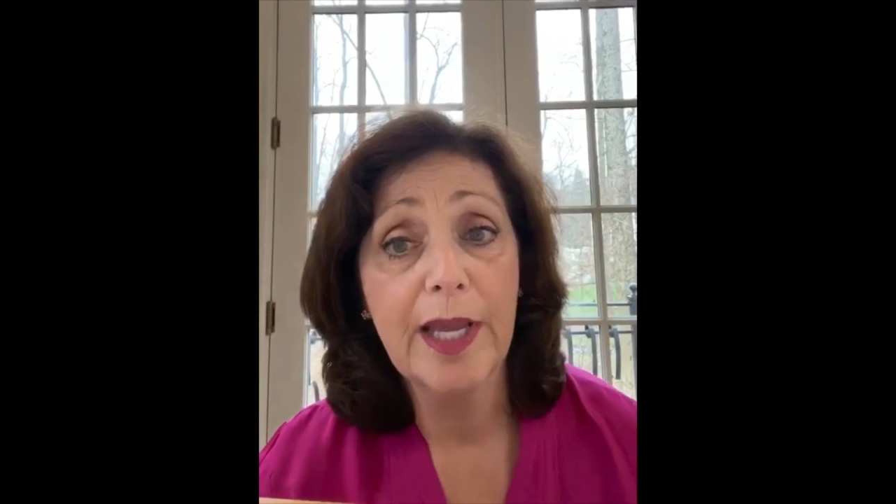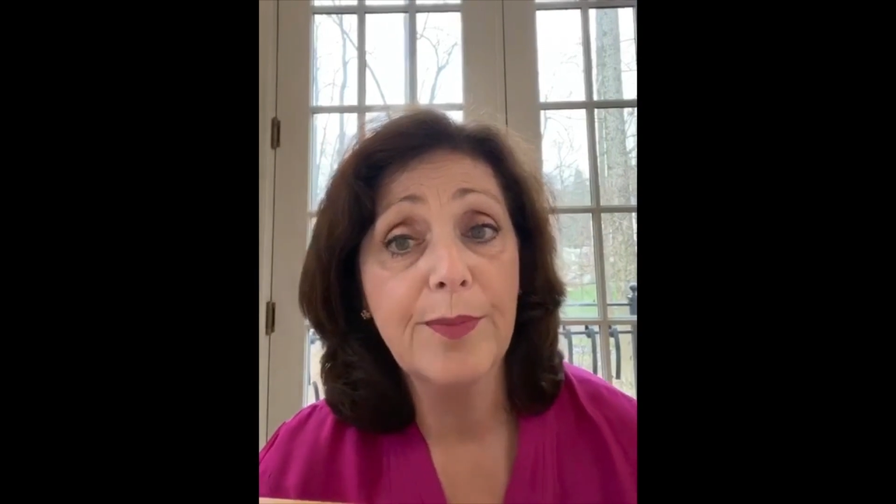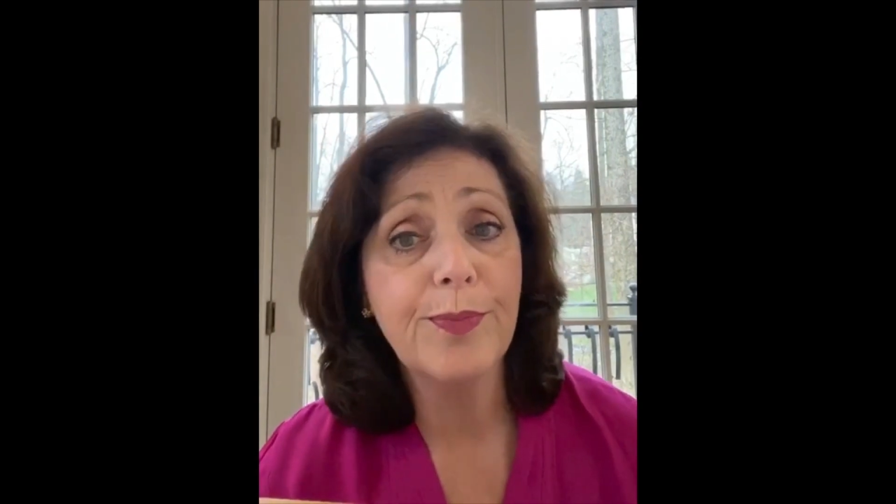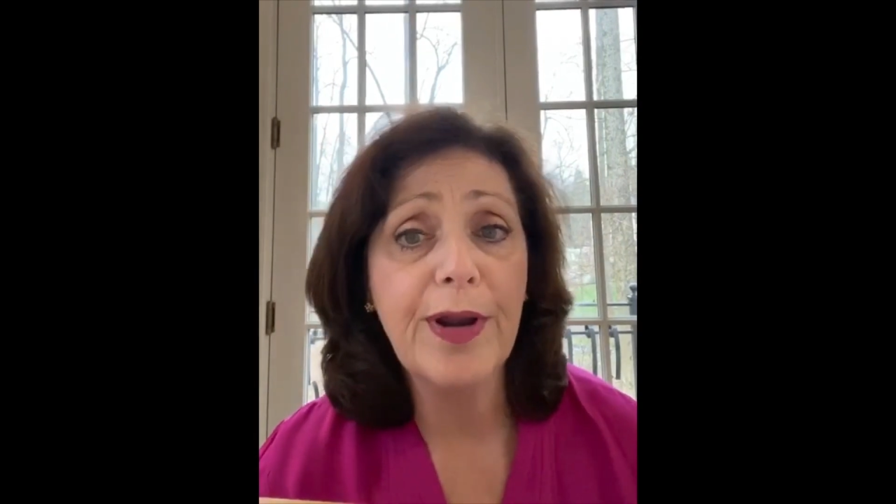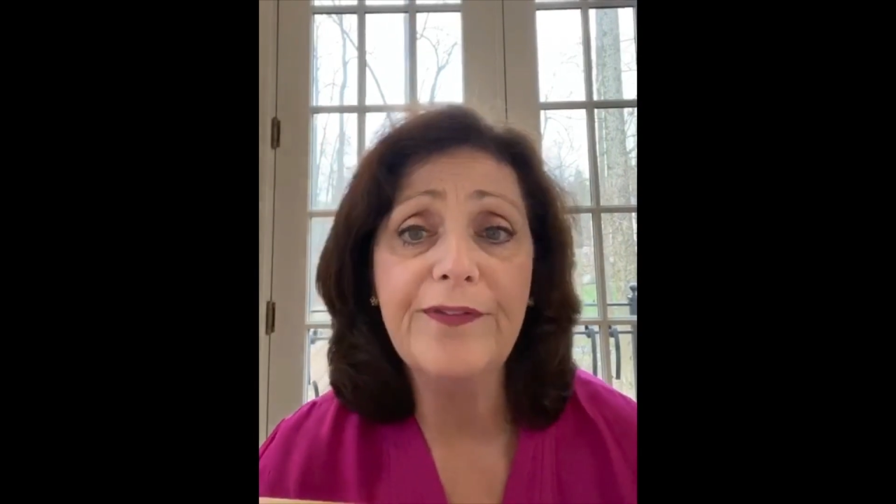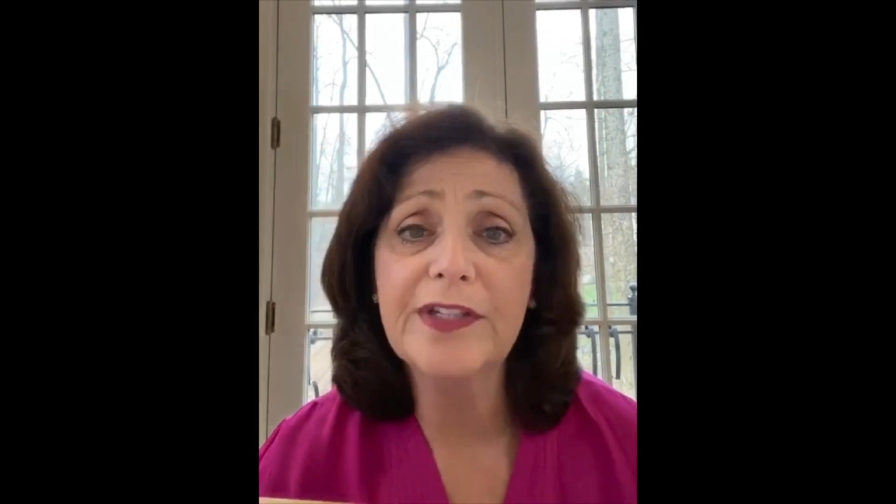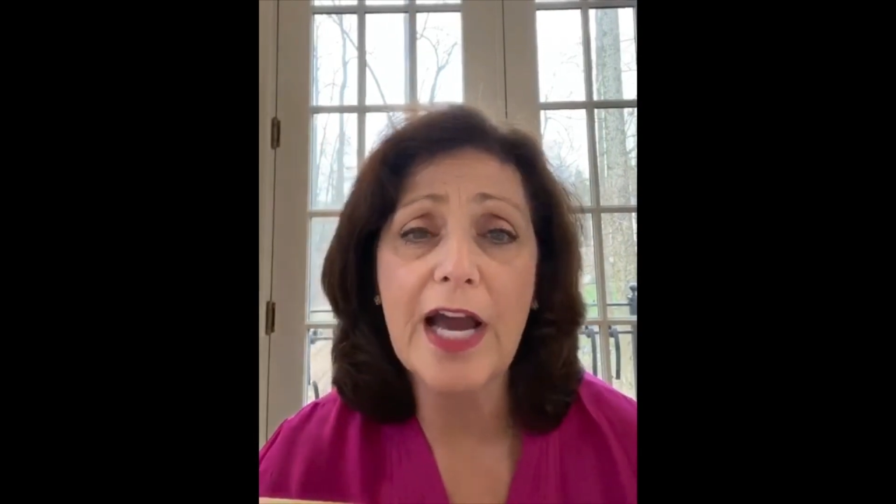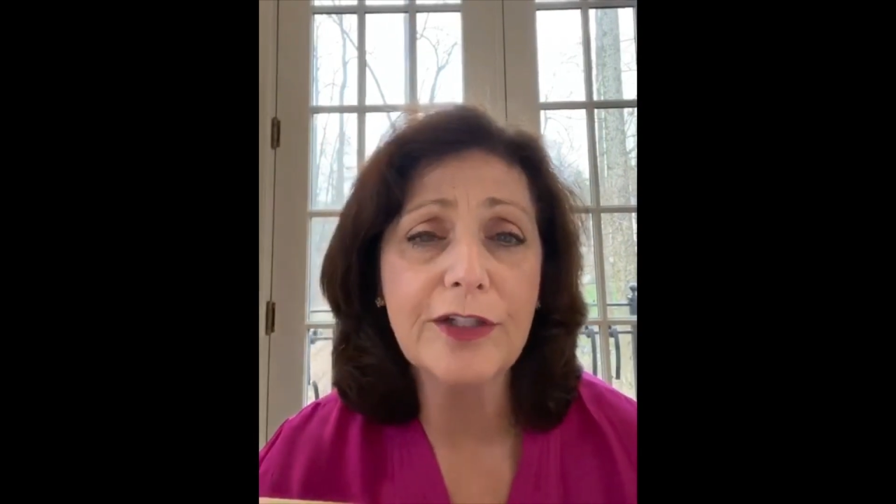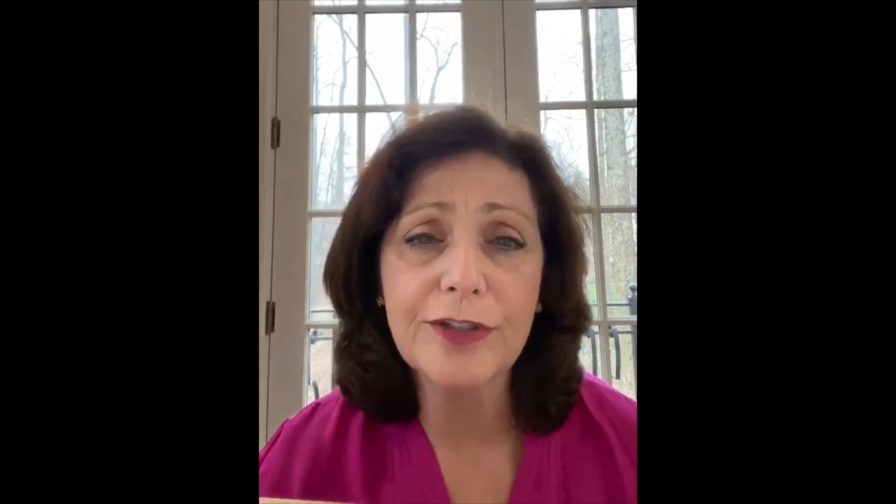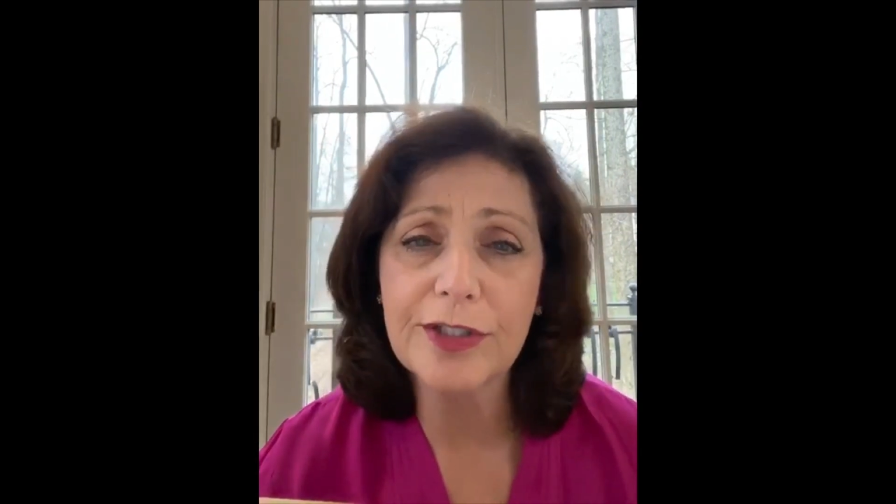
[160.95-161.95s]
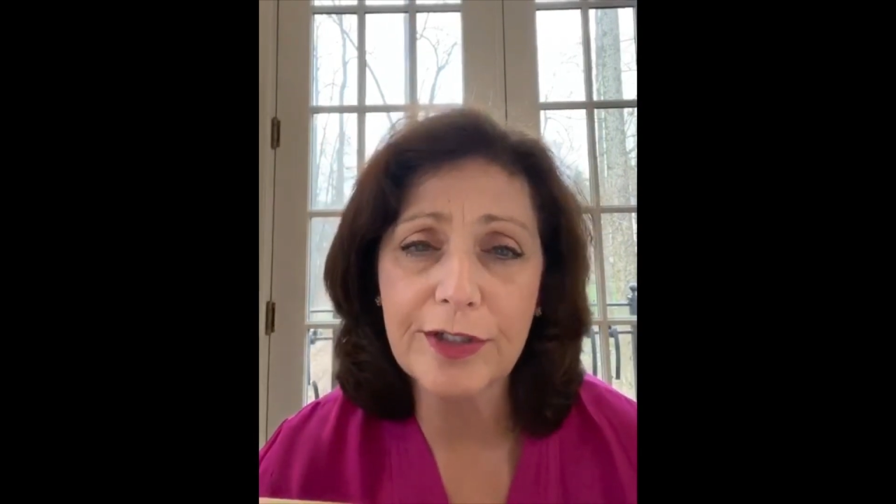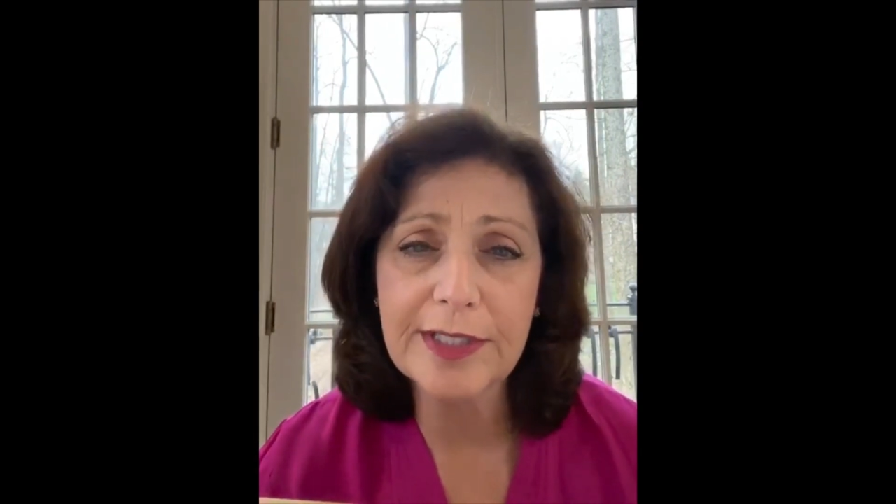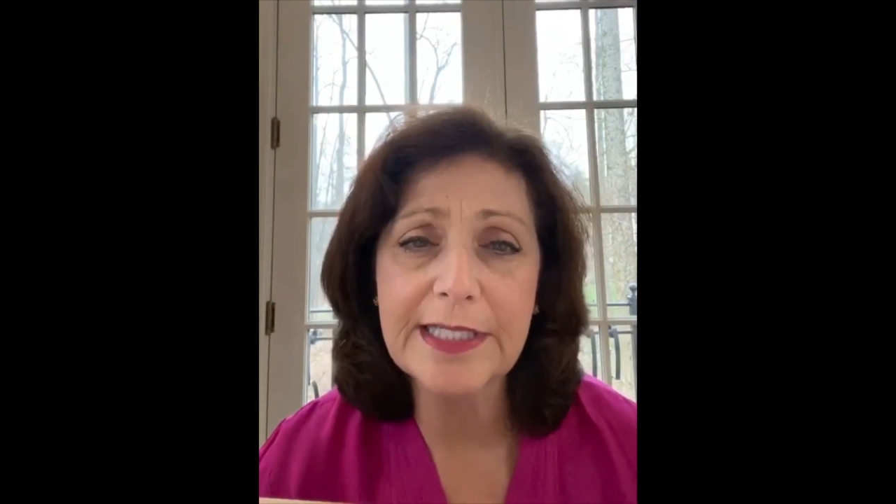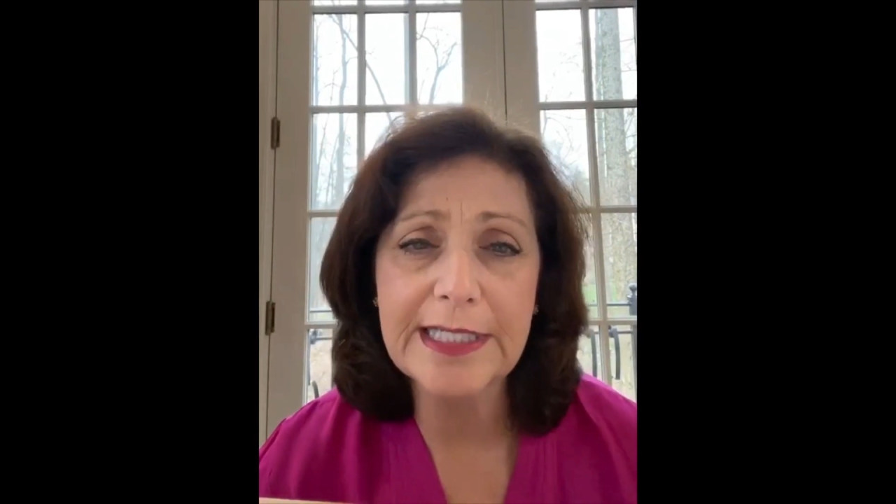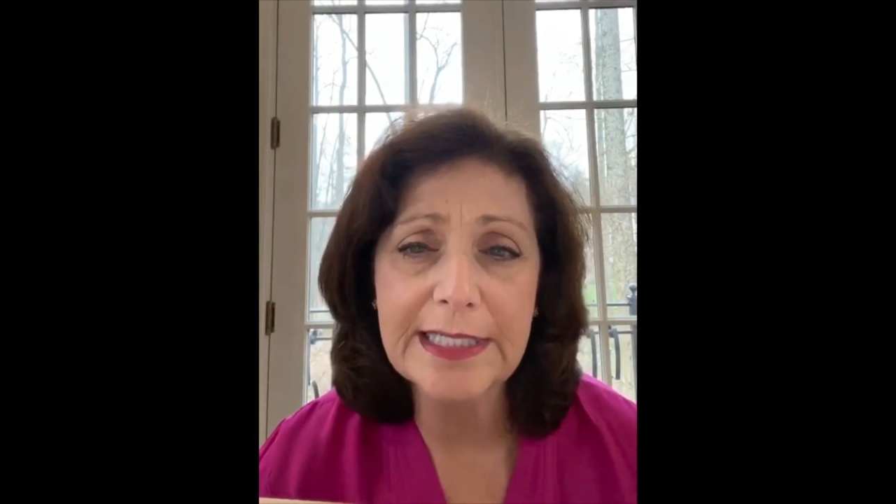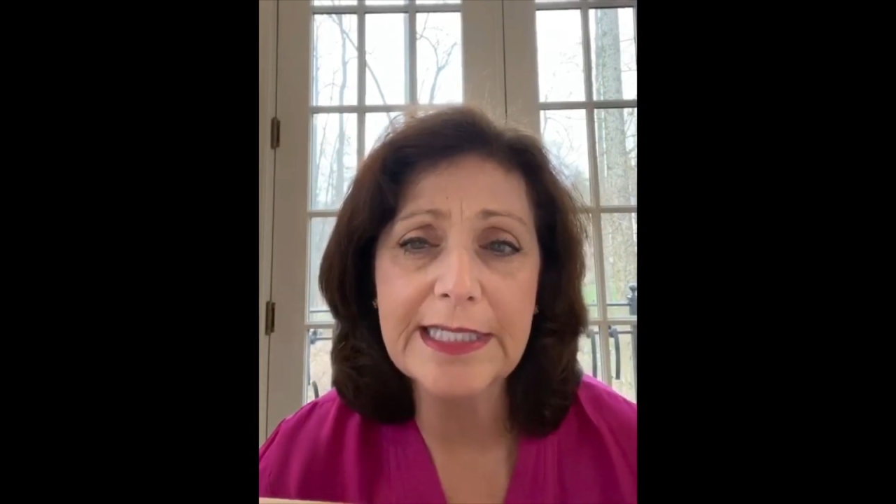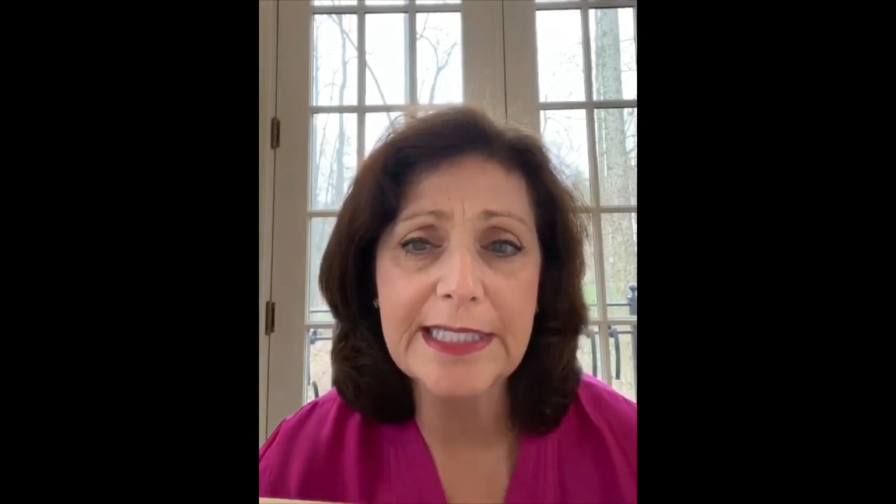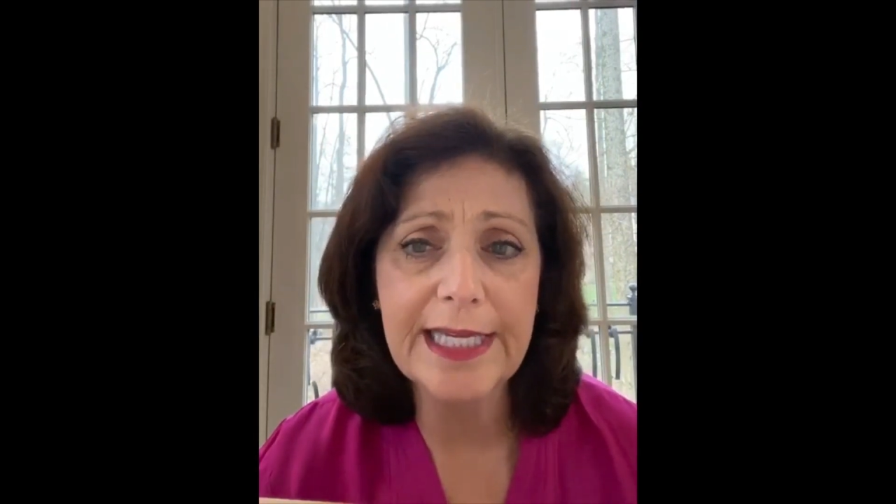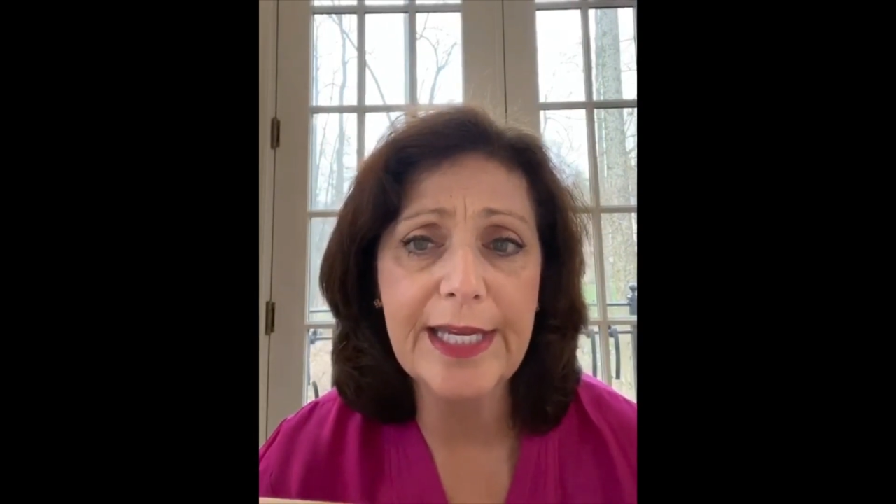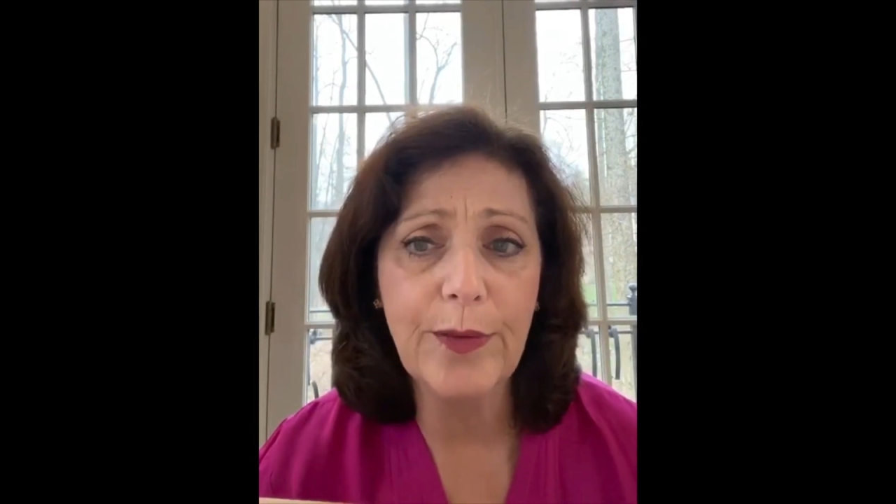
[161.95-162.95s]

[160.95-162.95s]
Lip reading: Brave doctors are still seeing